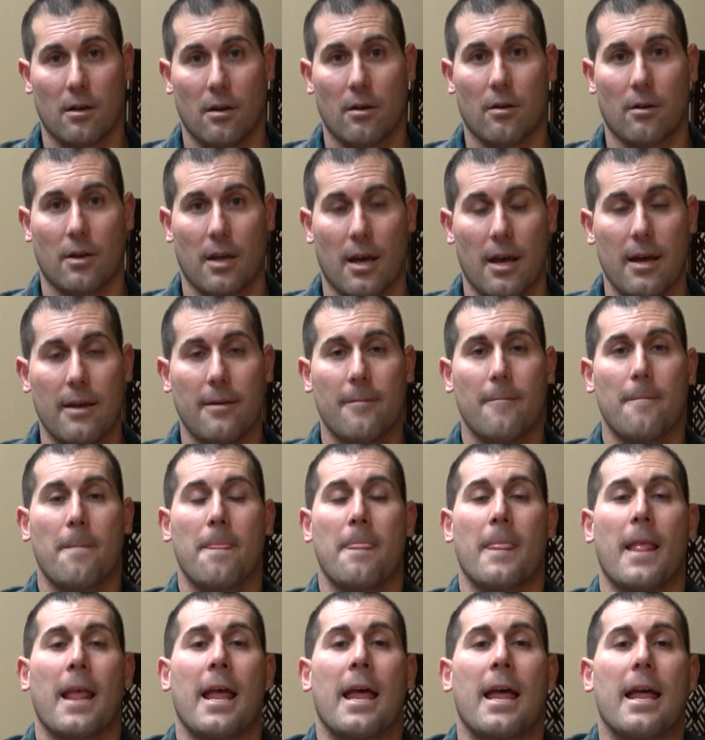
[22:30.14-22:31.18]
Okay?
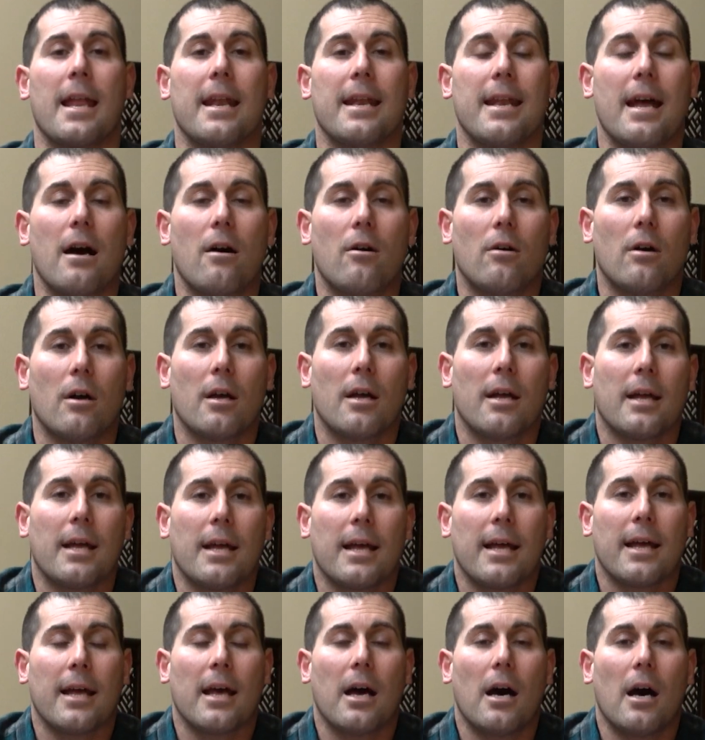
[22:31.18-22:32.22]
Now,
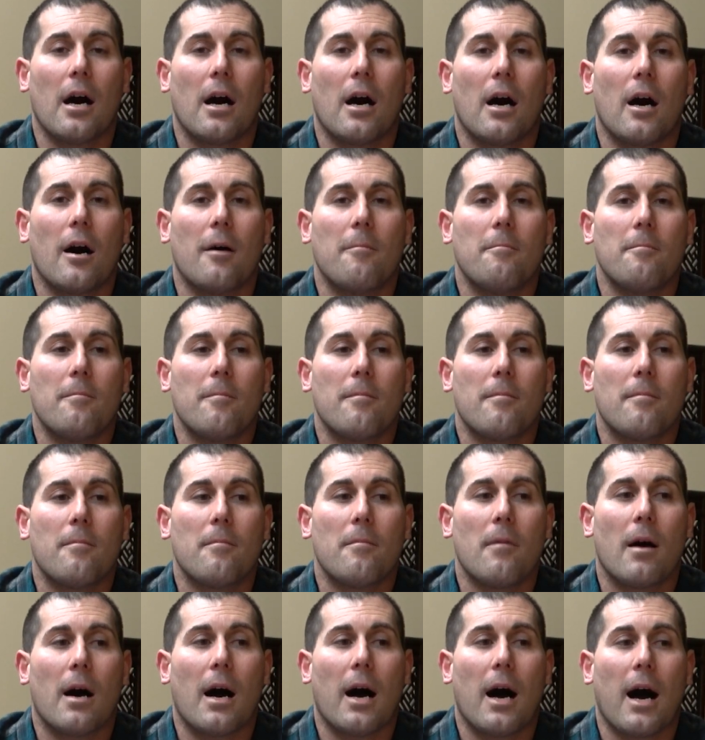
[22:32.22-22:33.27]

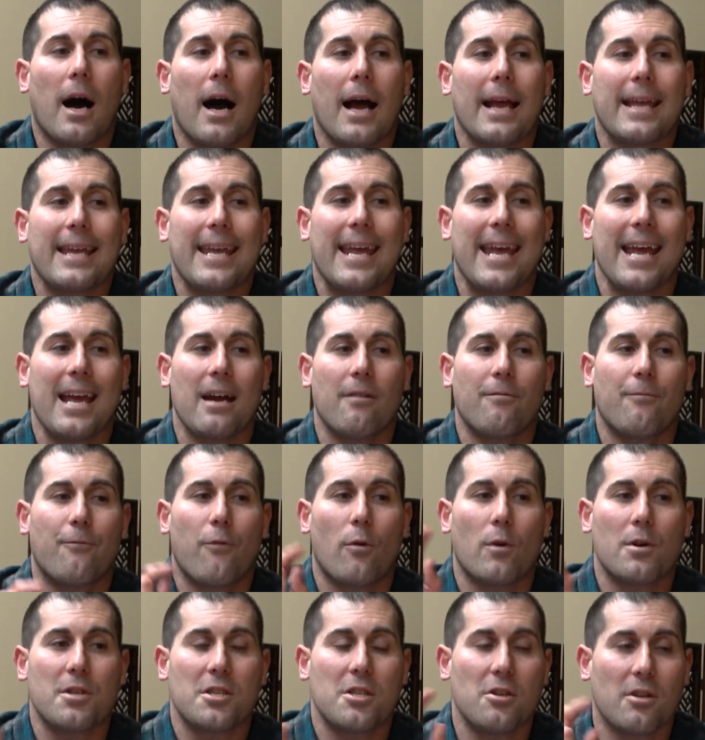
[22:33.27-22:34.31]
I can't
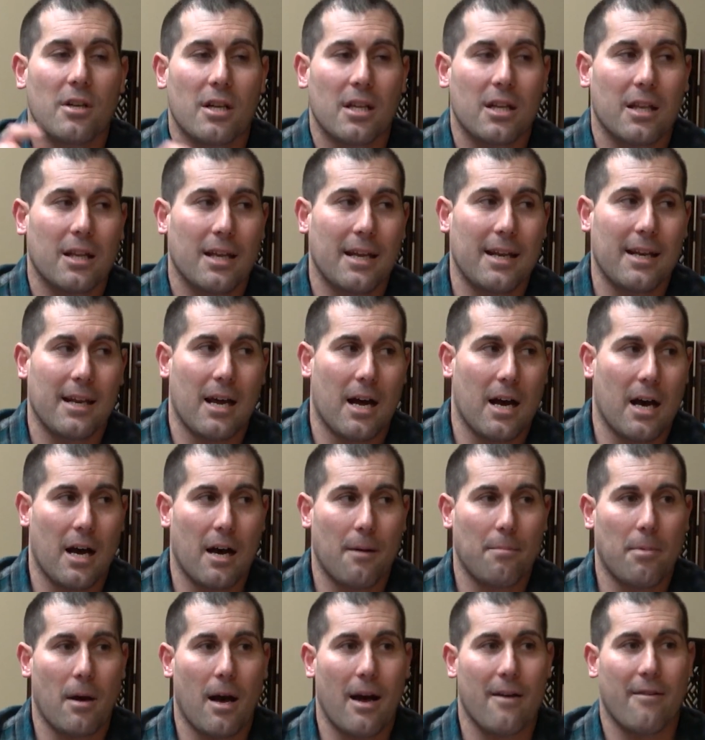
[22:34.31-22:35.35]
force you to clean
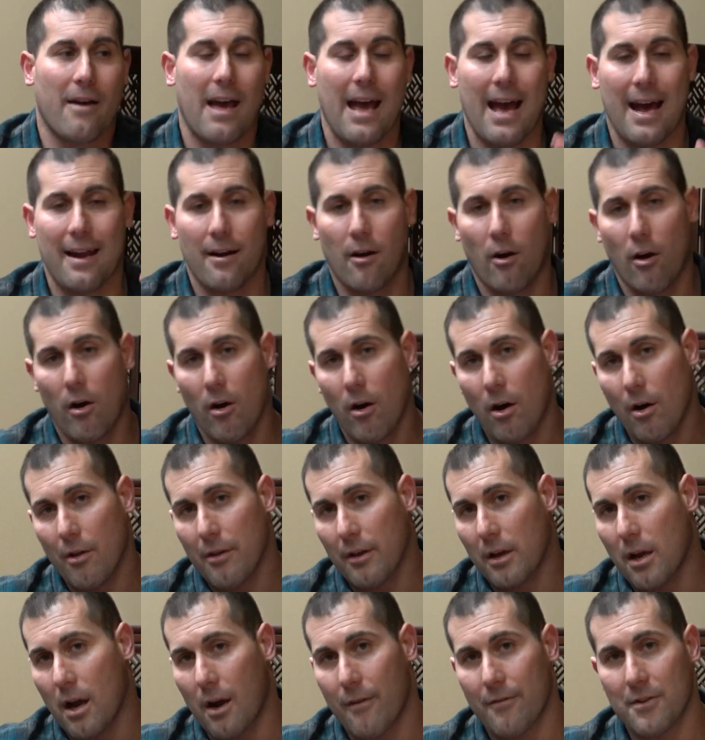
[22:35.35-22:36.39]
up. I've had all
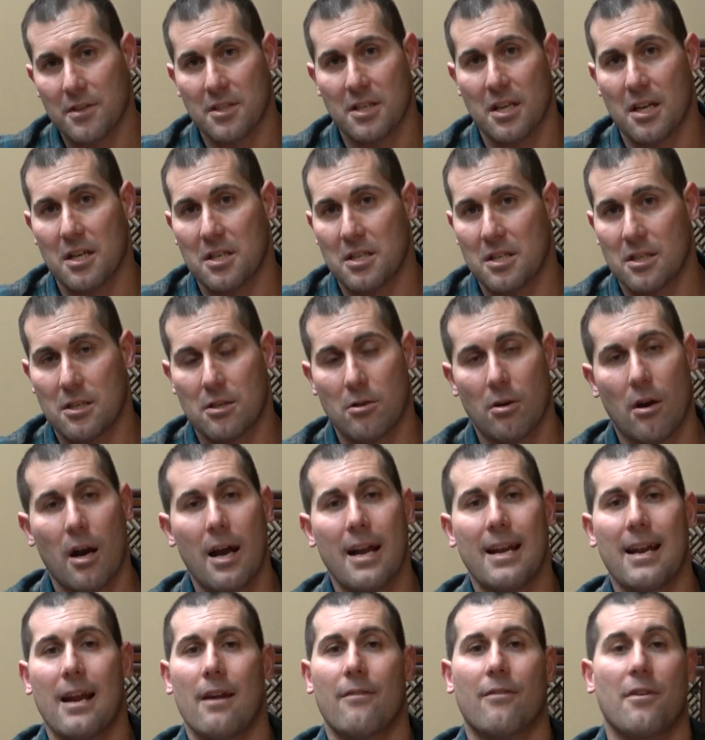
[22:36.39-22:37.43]
the conversations,
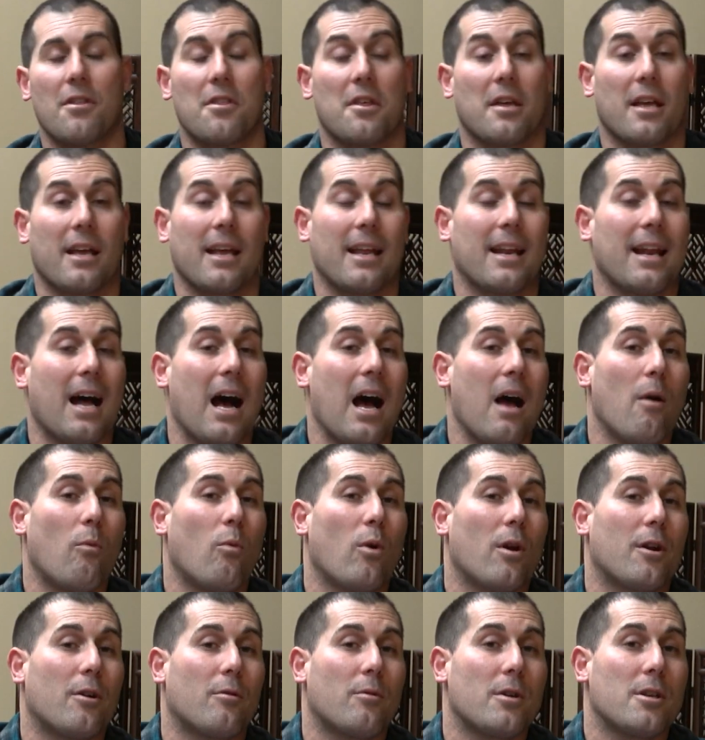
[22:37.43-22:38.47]
tried everything, and I
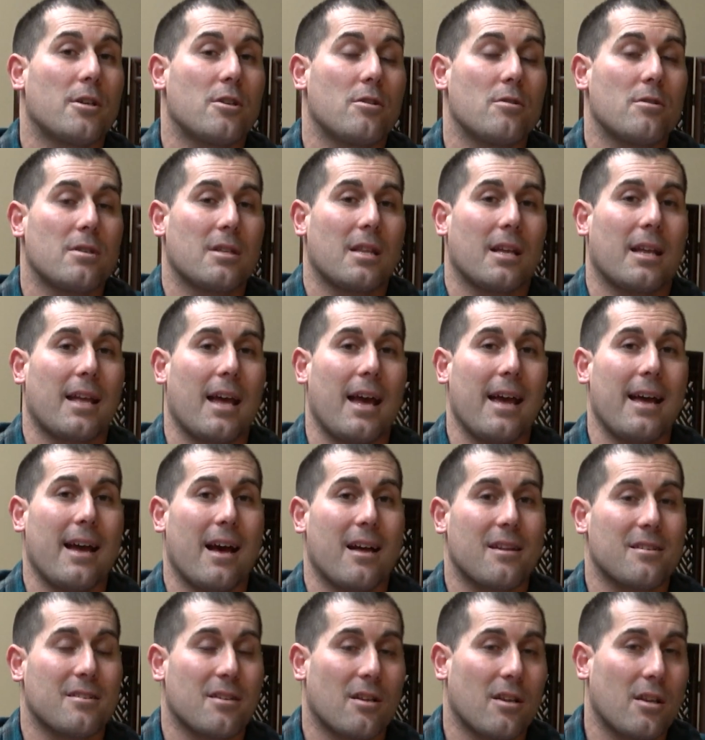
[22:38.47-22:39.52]
want to reduce the
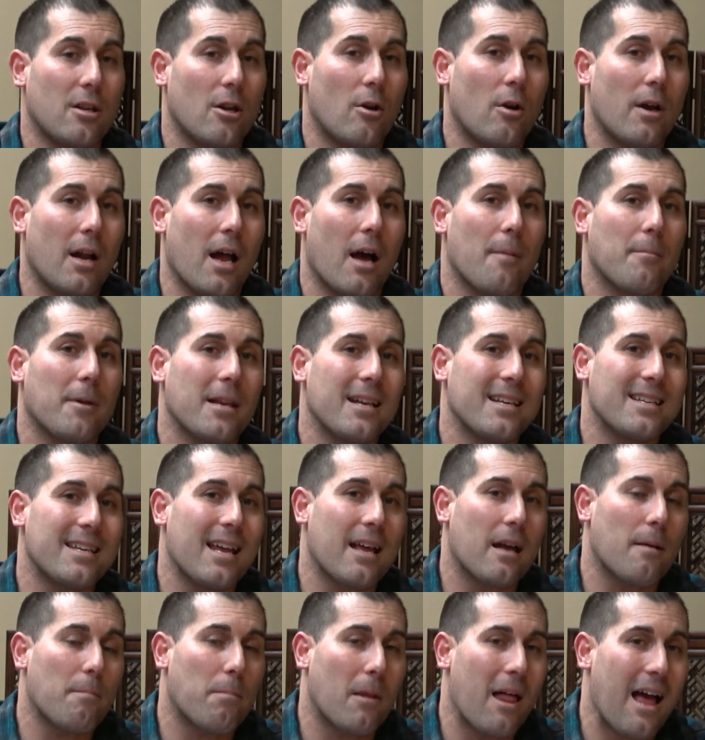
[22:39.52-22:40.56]
chaos. So you know what? I'm going to
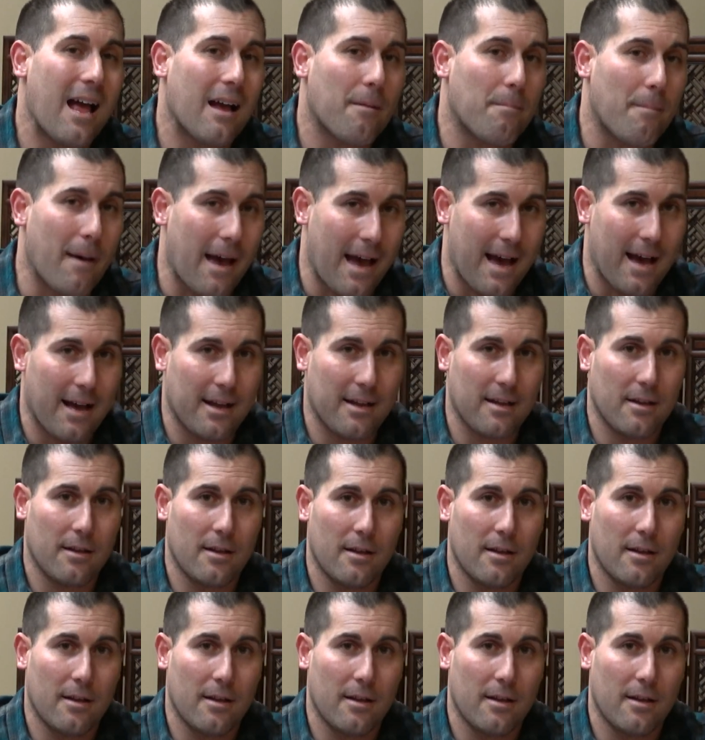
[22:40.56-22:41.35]
take a black bag